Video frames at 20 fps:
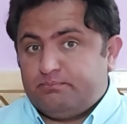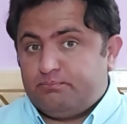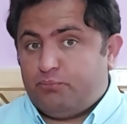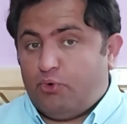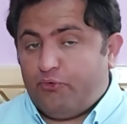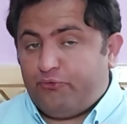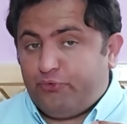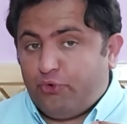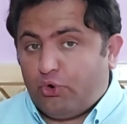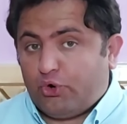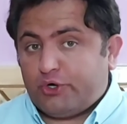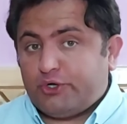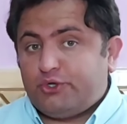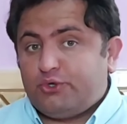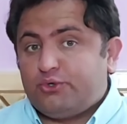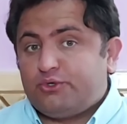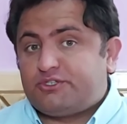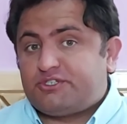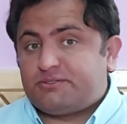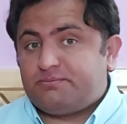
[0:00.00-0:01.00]
before
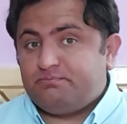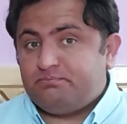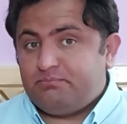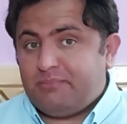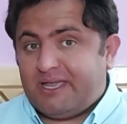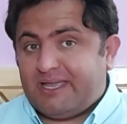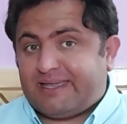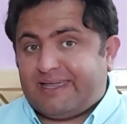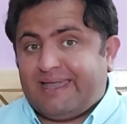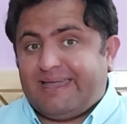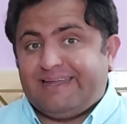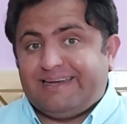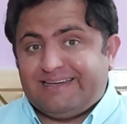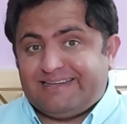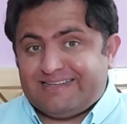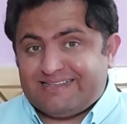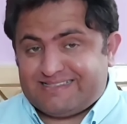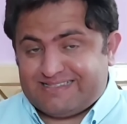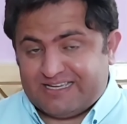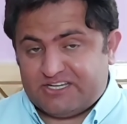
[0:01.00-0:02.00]
you make any
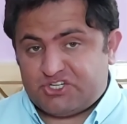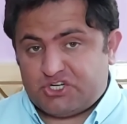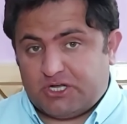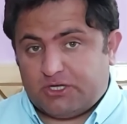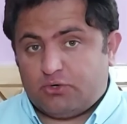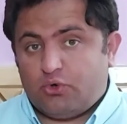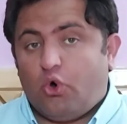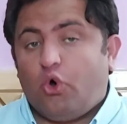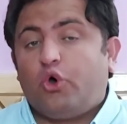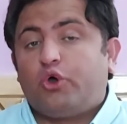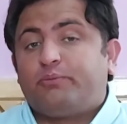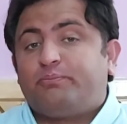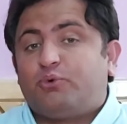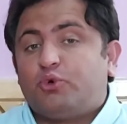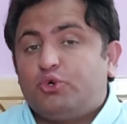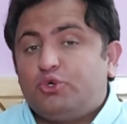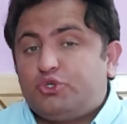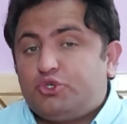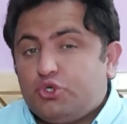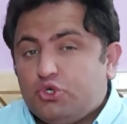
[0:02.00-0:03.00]
decision or
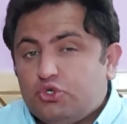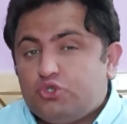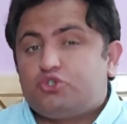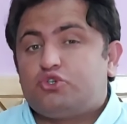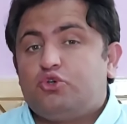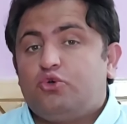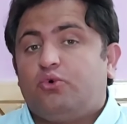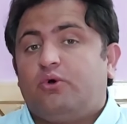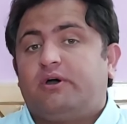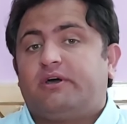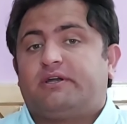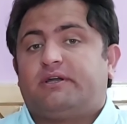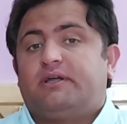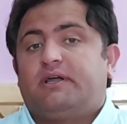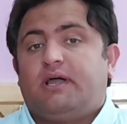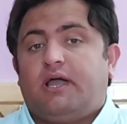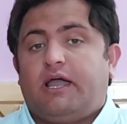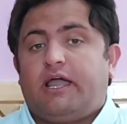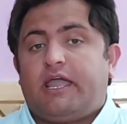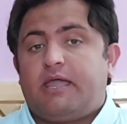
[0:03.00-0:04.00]
produce
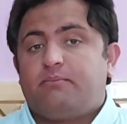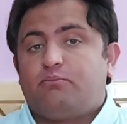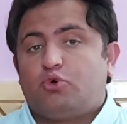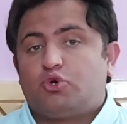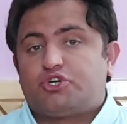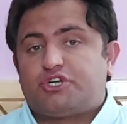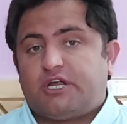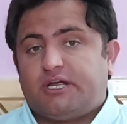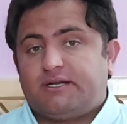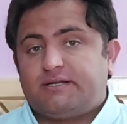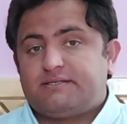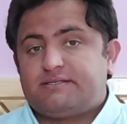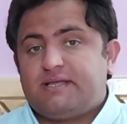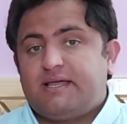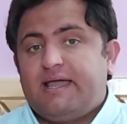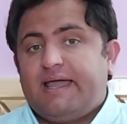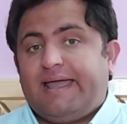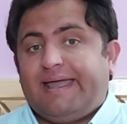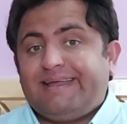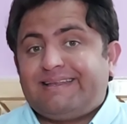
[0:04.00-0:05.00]
your emotions,
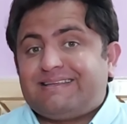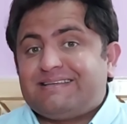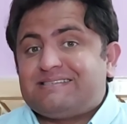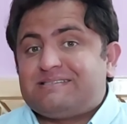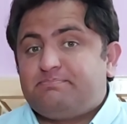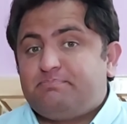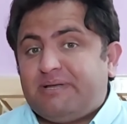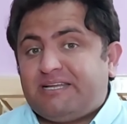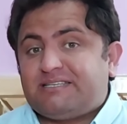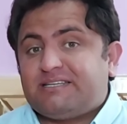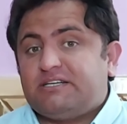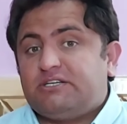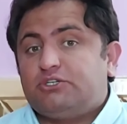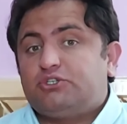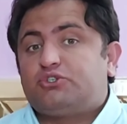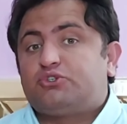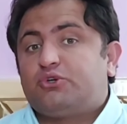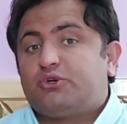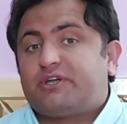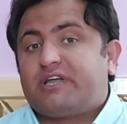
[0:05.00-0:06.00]
it is
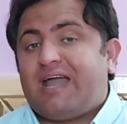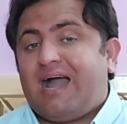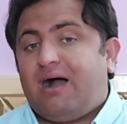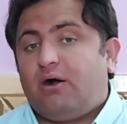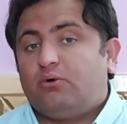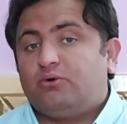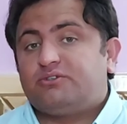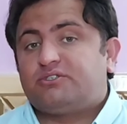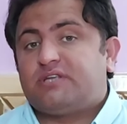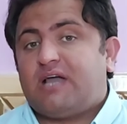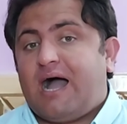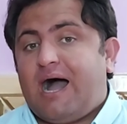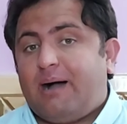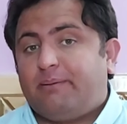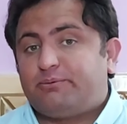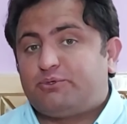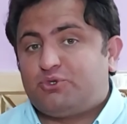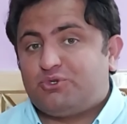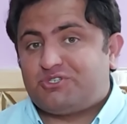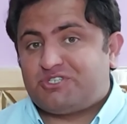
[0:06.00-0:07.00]
better to count
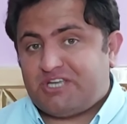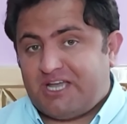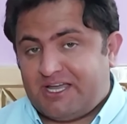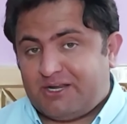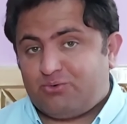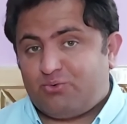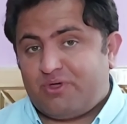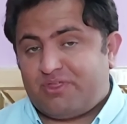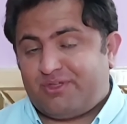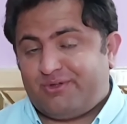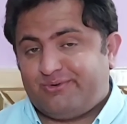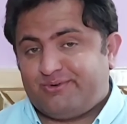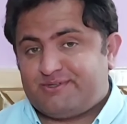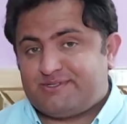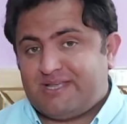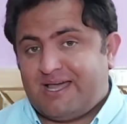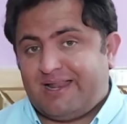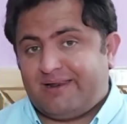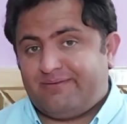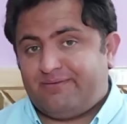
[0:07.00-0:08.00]
up to 10 with
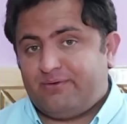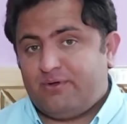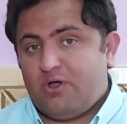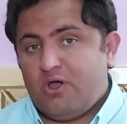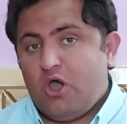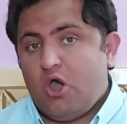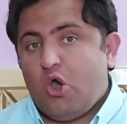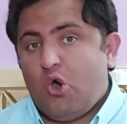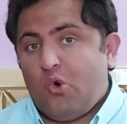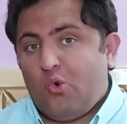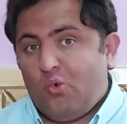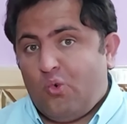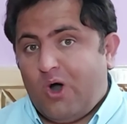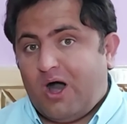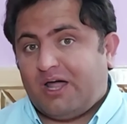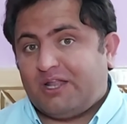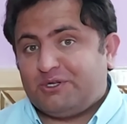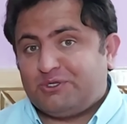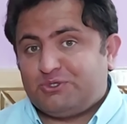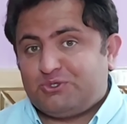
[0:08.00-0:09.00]
yourself.
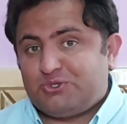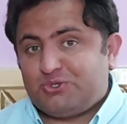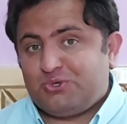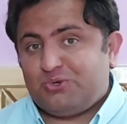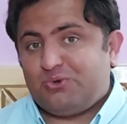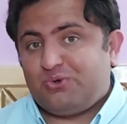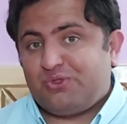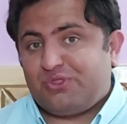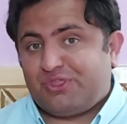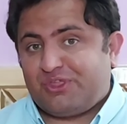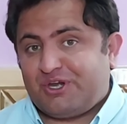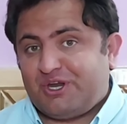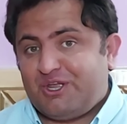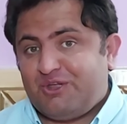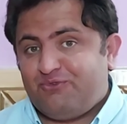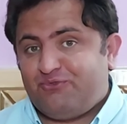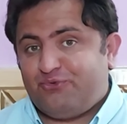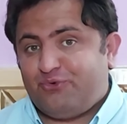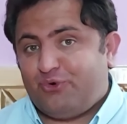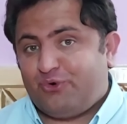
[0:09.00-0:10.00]
1, 2,
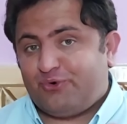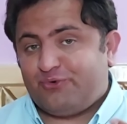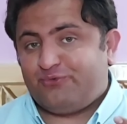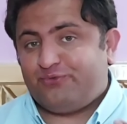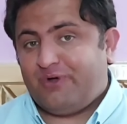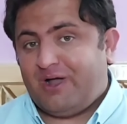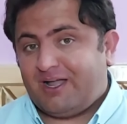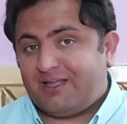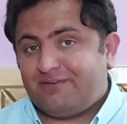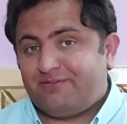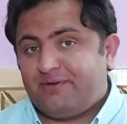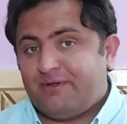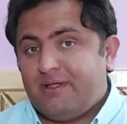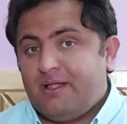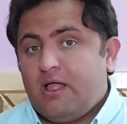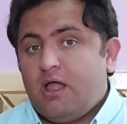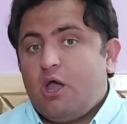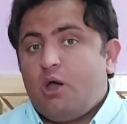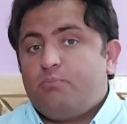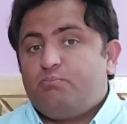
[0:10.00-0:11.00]
3, 4, 5.
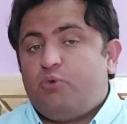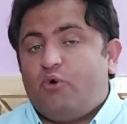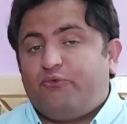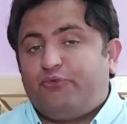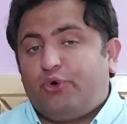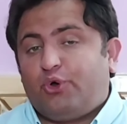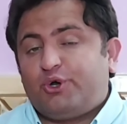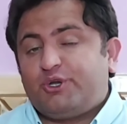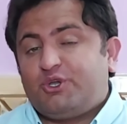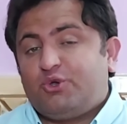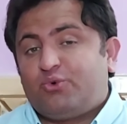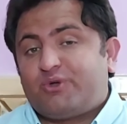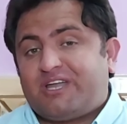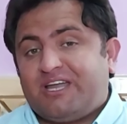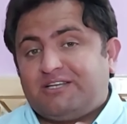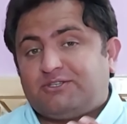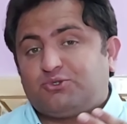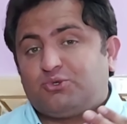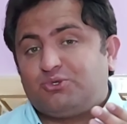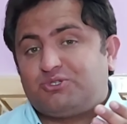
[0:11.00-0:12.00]
Before you
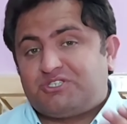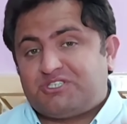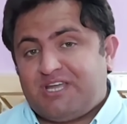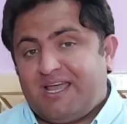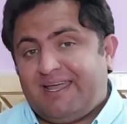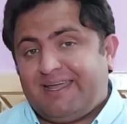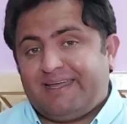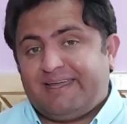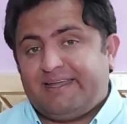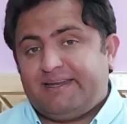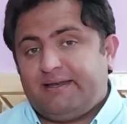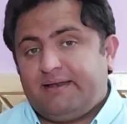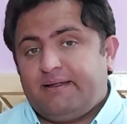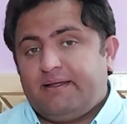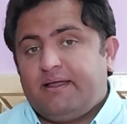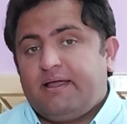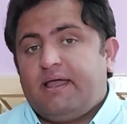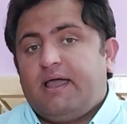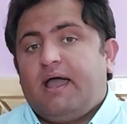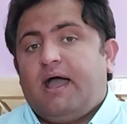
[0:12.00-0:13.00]
get to 10,